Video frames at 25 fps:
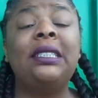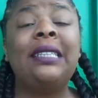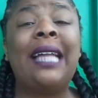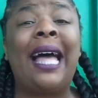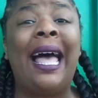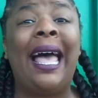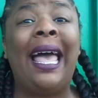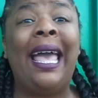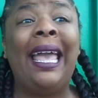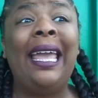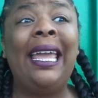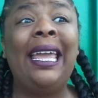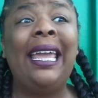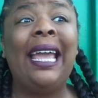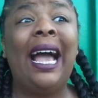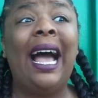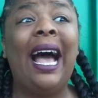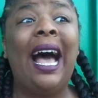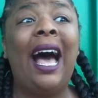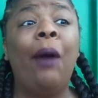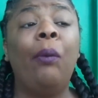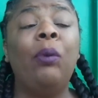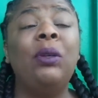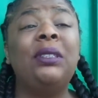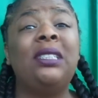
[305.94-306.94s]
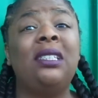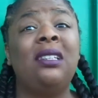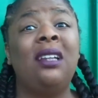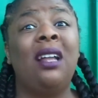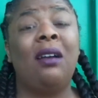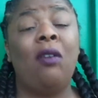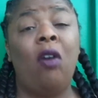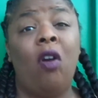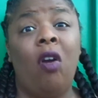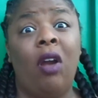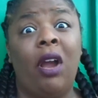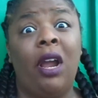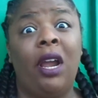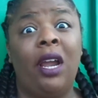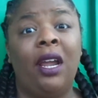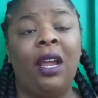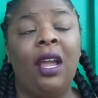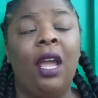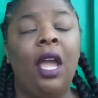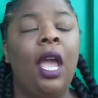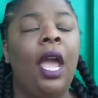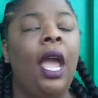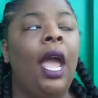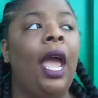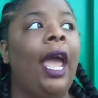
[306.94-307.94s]
first night, I was in a car.
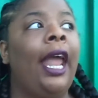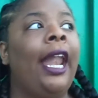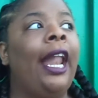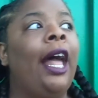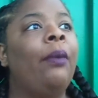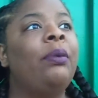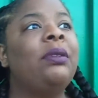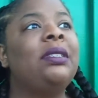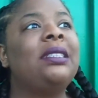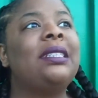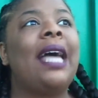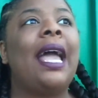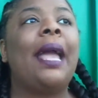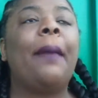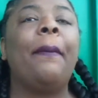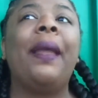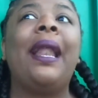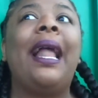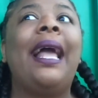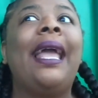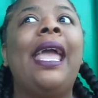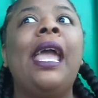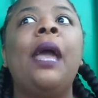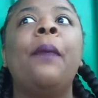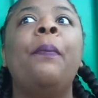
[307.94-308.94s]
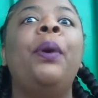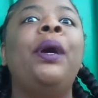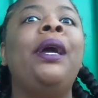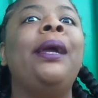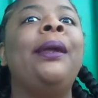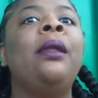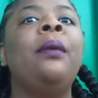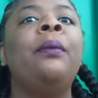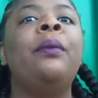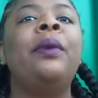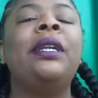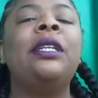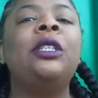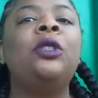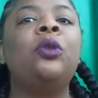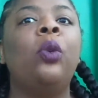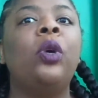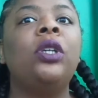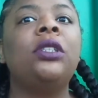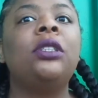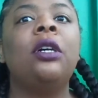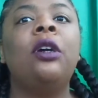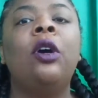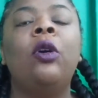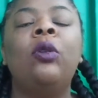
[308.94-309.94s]
And I was like, man, I can't put any money
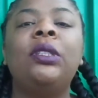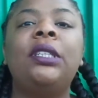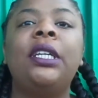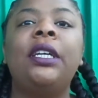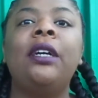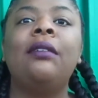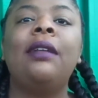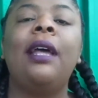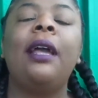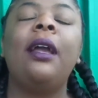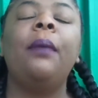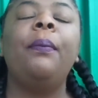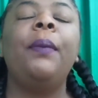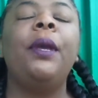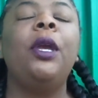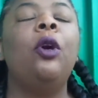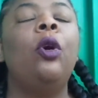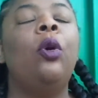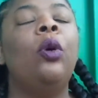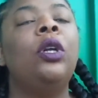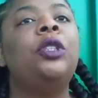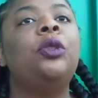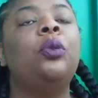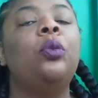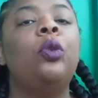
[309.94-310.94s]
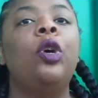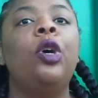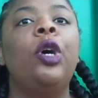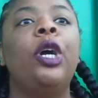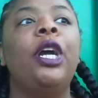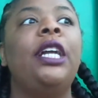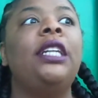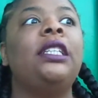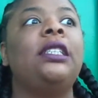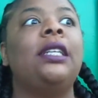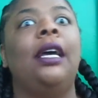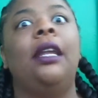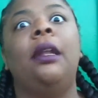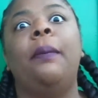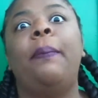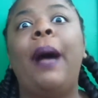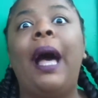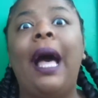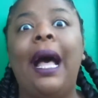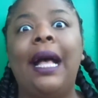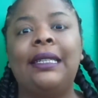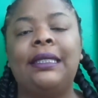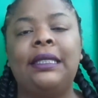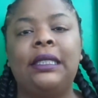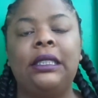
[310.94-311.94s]
towards the hotel. That can be going toward a
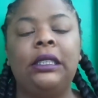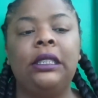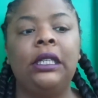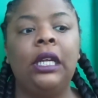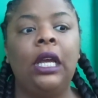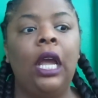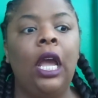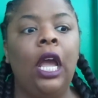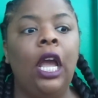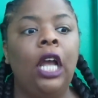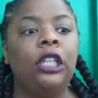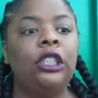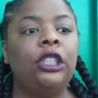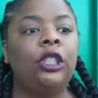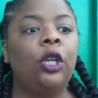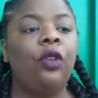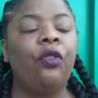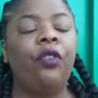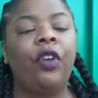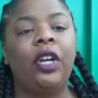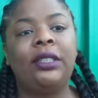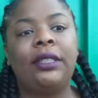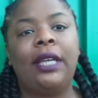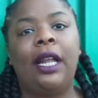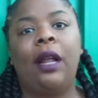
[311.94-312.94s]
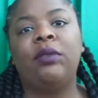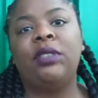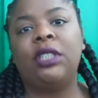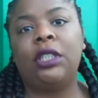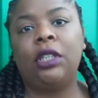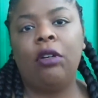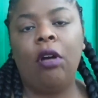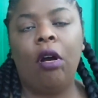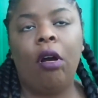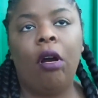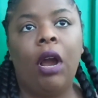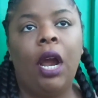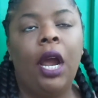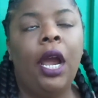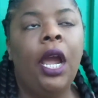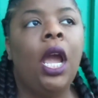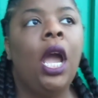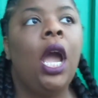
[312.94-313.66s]
deposit. So the first night I was in the car.